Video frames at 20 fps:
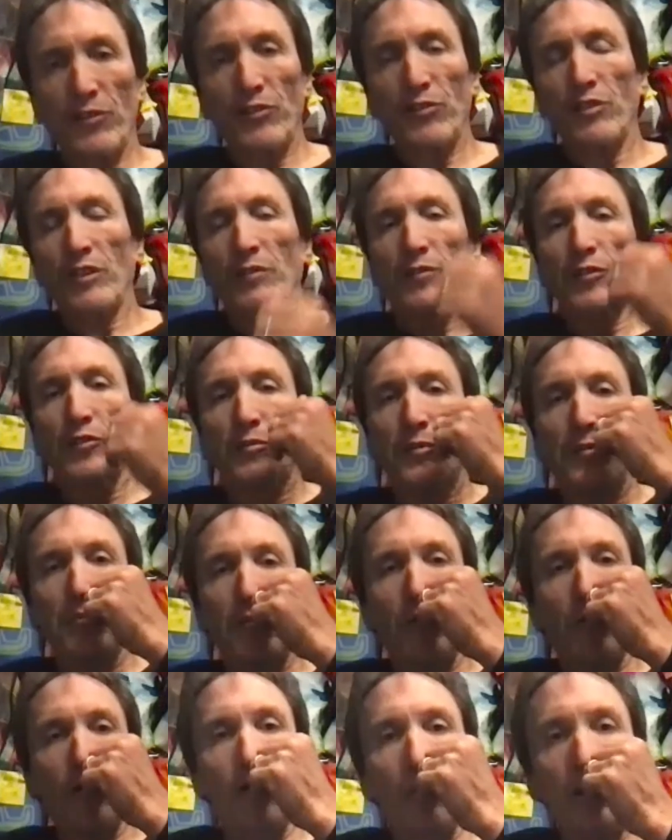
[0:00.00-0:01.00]
surfers, but
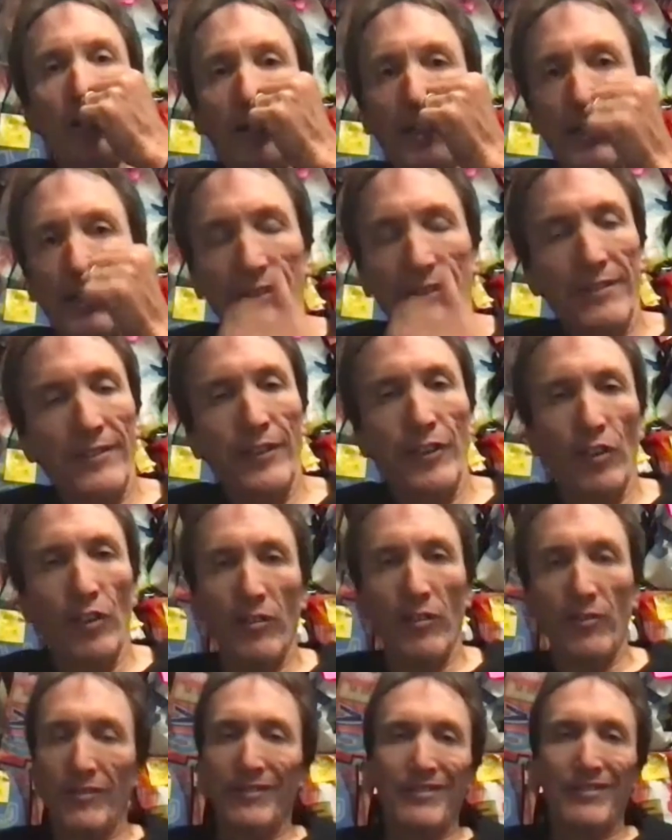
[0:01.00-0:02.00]
more that, you know,